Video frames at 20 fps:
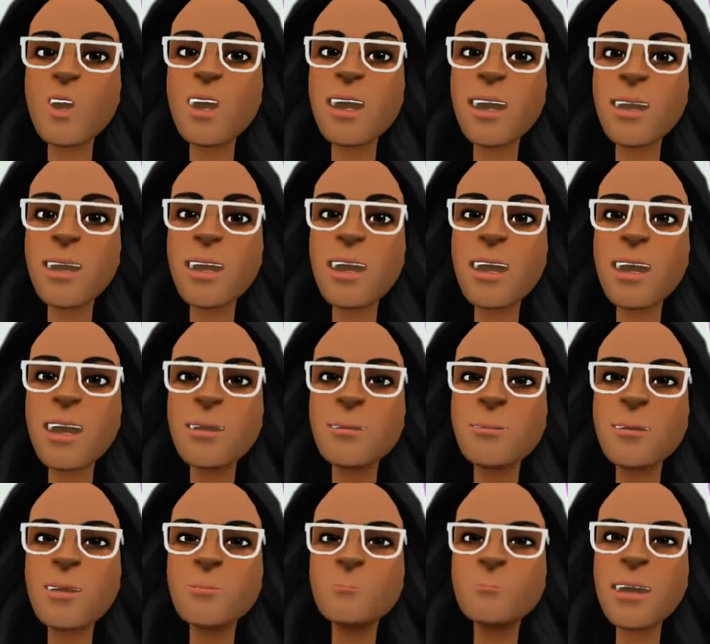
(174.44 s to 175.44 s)
to engage
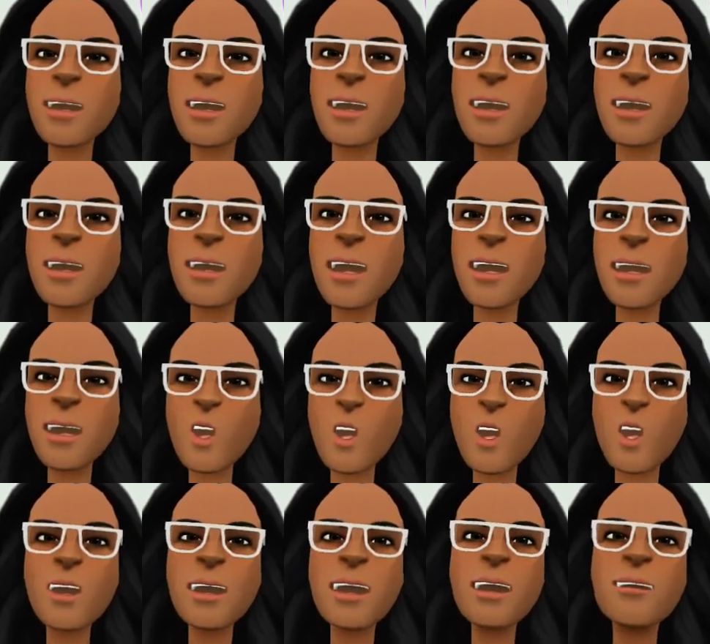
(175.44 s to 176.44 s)
appropriately in
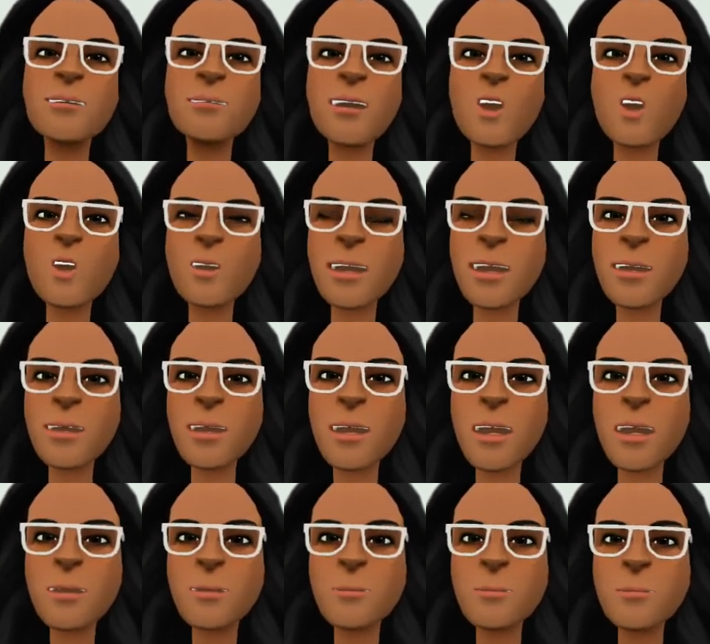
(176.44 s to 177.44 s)
cognitive
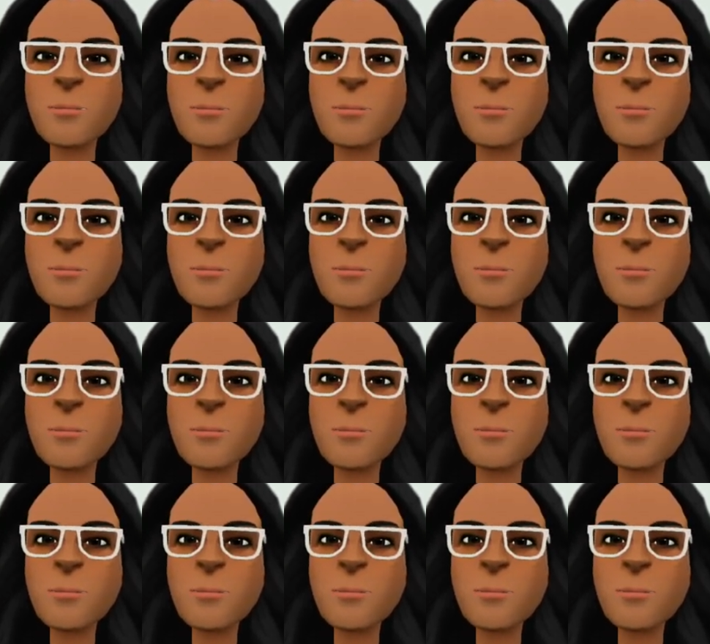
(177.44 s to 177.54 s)
processing.